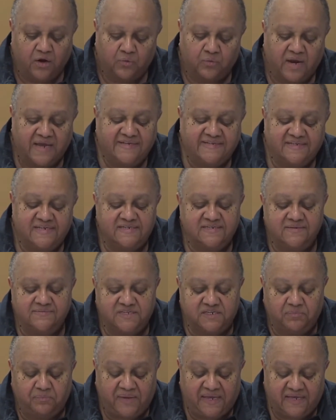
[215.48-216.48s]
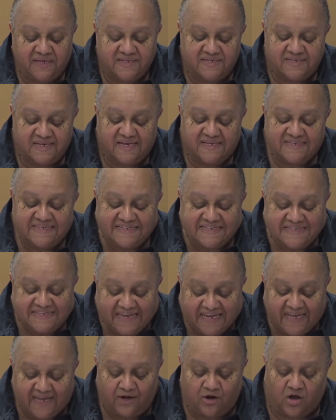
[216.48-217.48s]
Racism depends
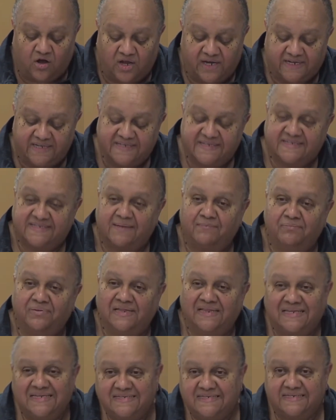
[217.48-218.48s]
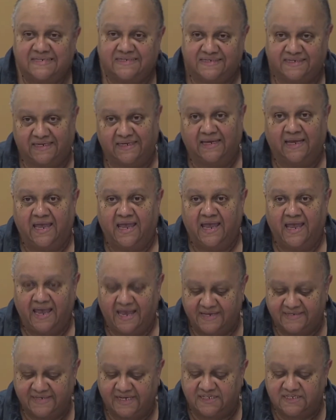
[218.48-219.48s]
instead on its simplicity
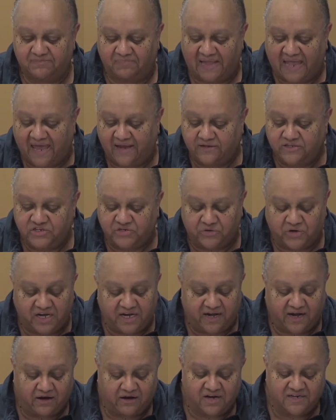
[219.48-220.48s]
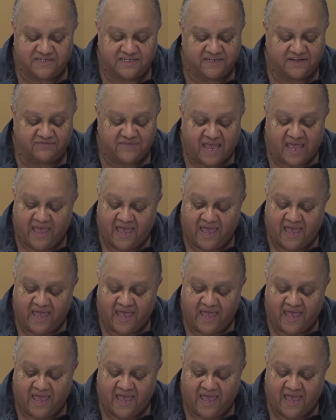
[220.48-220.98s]
as explanatory narrative